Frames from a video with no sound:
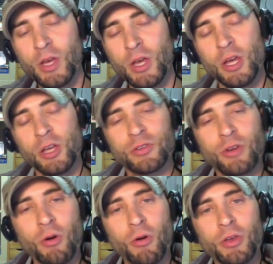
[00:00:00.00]

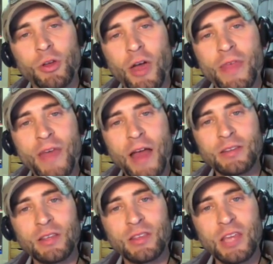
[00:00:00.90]
So, and that's
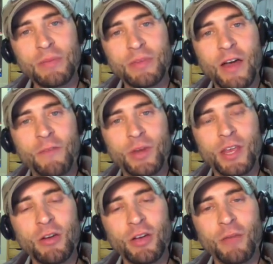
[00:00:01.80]
the theme that I've been hearing.